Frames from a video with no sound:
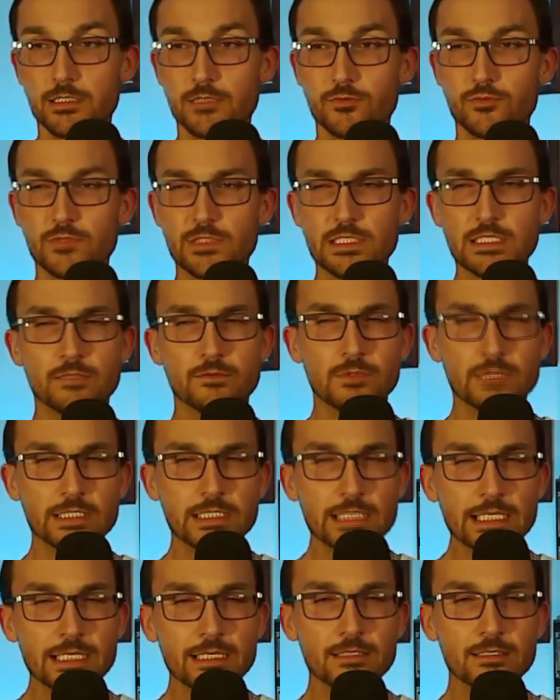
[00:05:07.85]
We
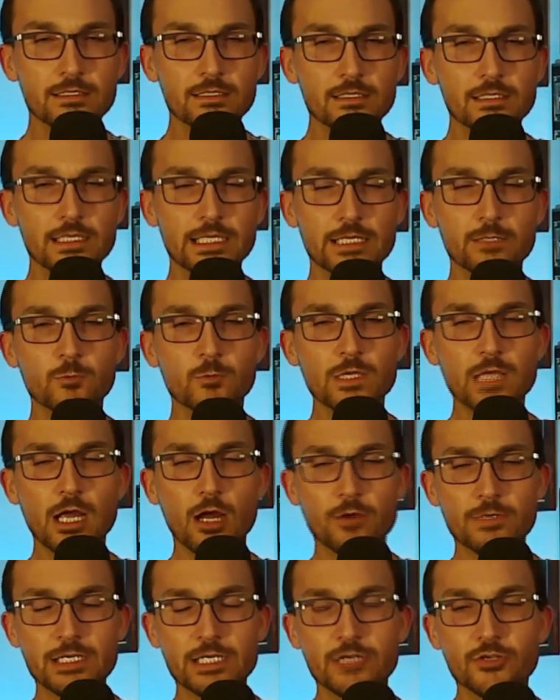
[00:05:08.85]

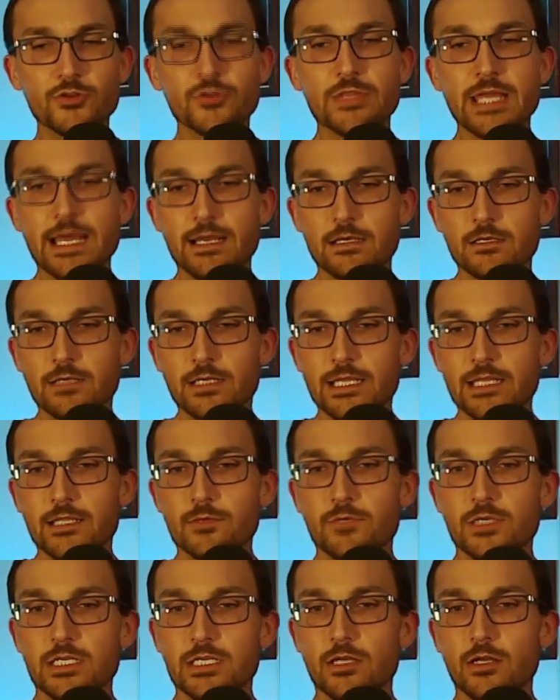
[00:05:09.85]
already knew that, okay? They
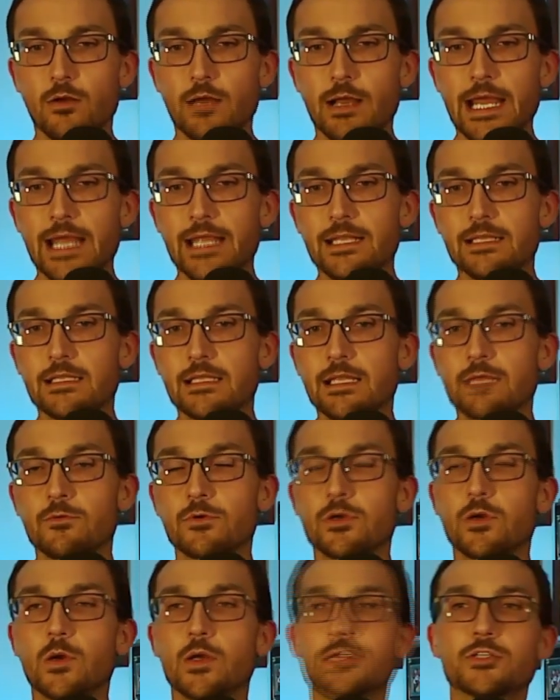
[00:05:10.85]
were going to go ahead and they
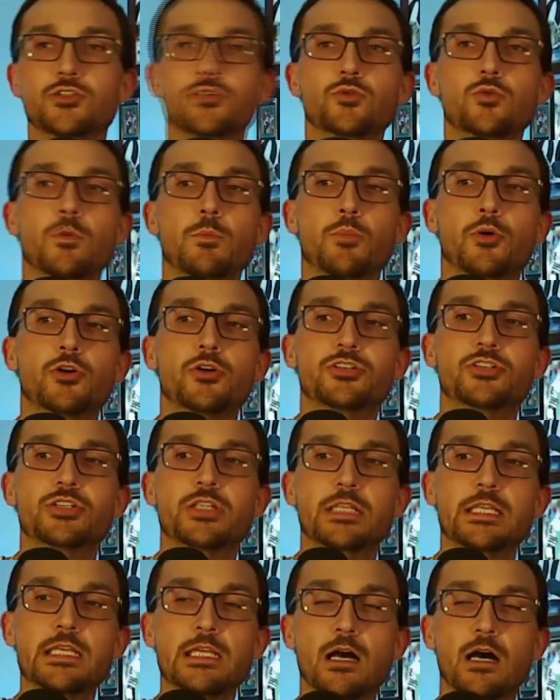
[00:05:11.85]
were going to push
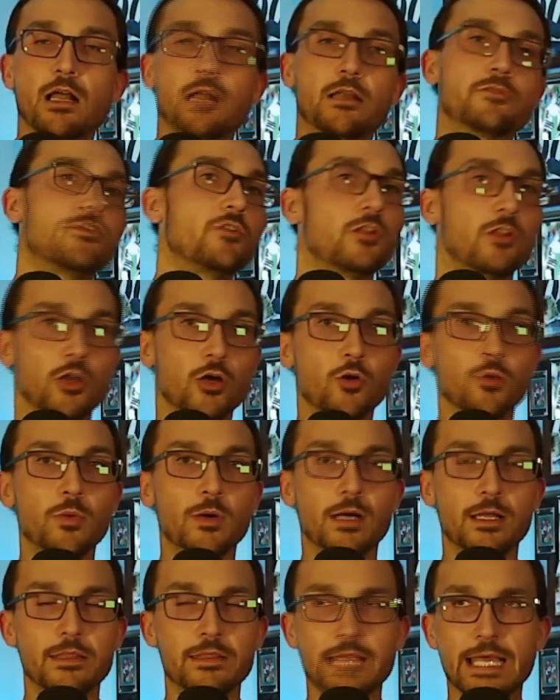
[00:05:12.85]
the envelope
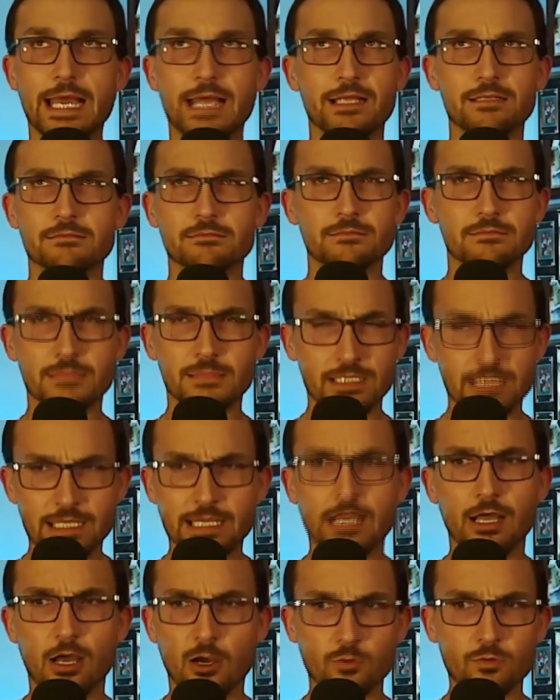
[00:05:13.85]
on that, and
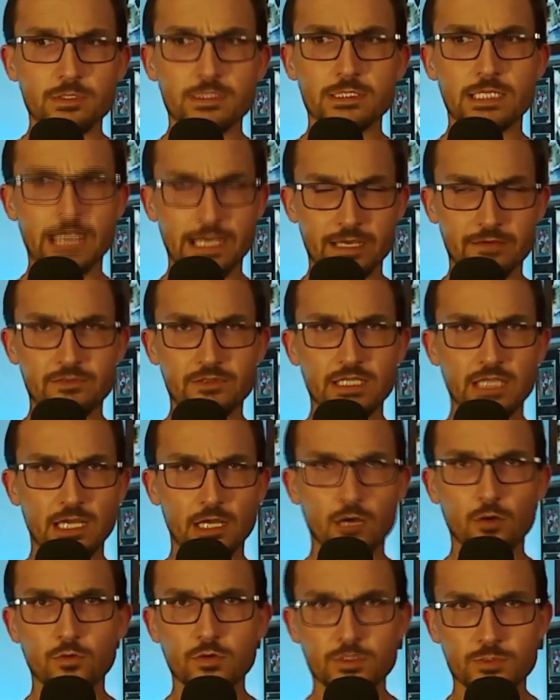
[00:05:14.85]
they always have and they
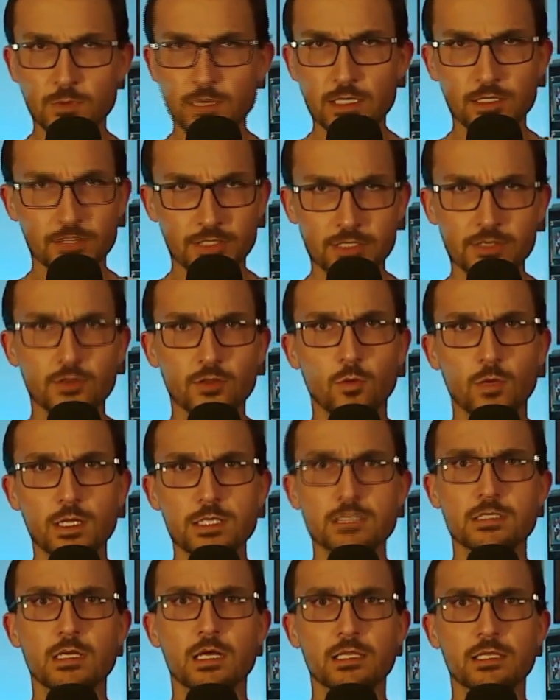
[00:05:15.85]
always will. They're the
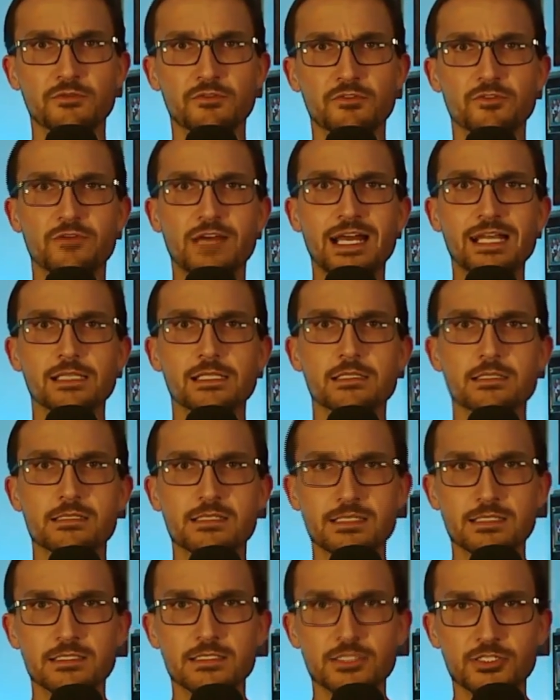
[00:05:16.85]
ones calling for
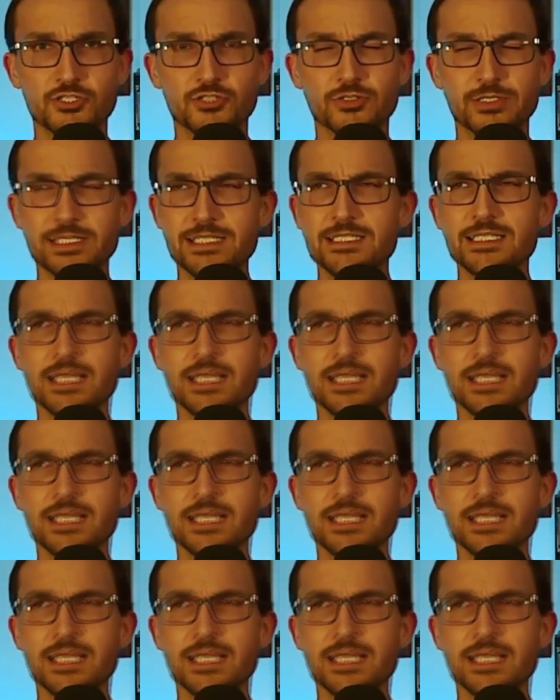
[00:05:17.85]
violence in the streets.